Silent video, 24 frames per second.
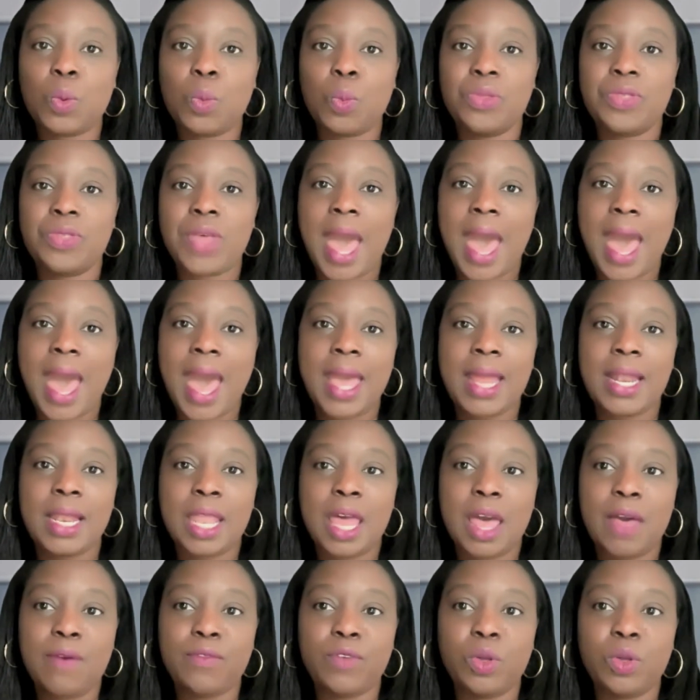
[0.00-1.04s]
with
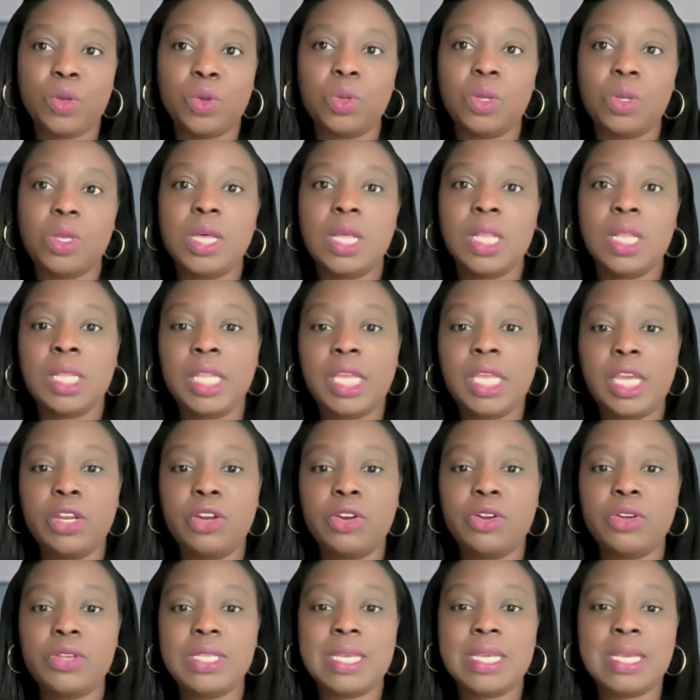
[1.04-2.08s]
high-level
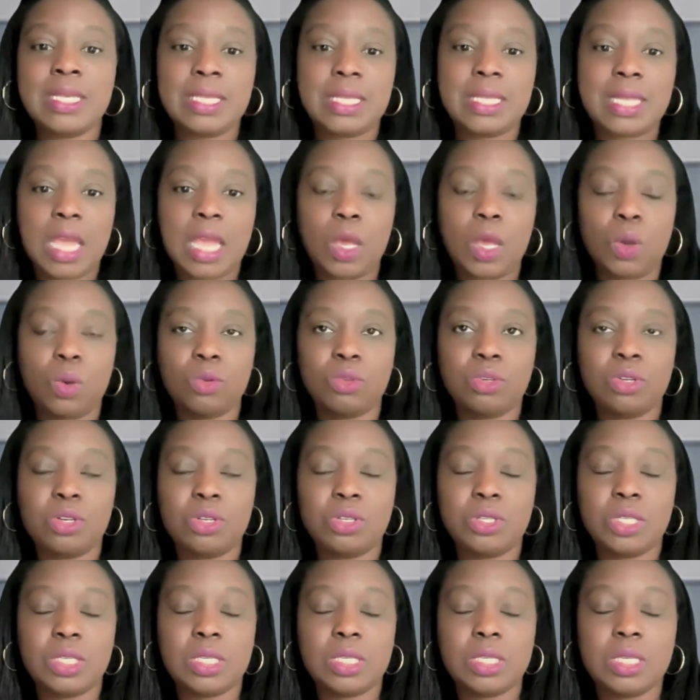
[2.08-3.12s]
leaders and
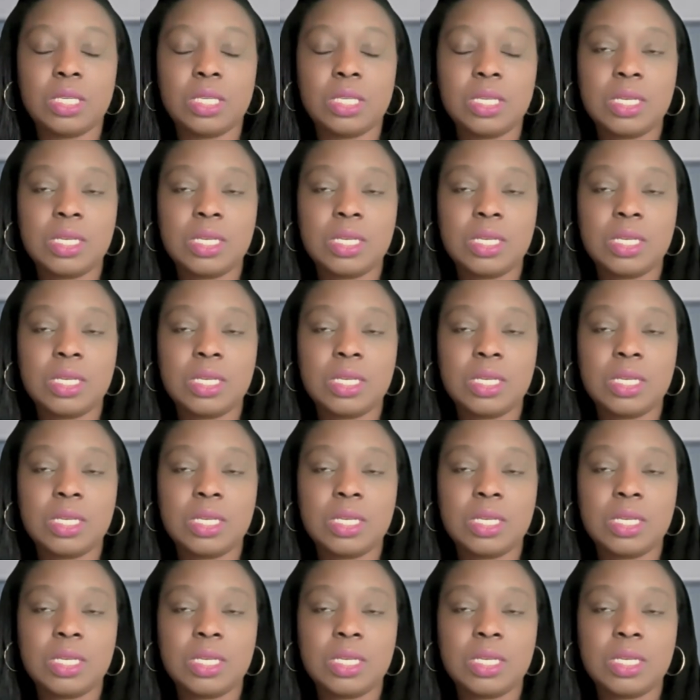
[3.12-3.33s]
stakeholders.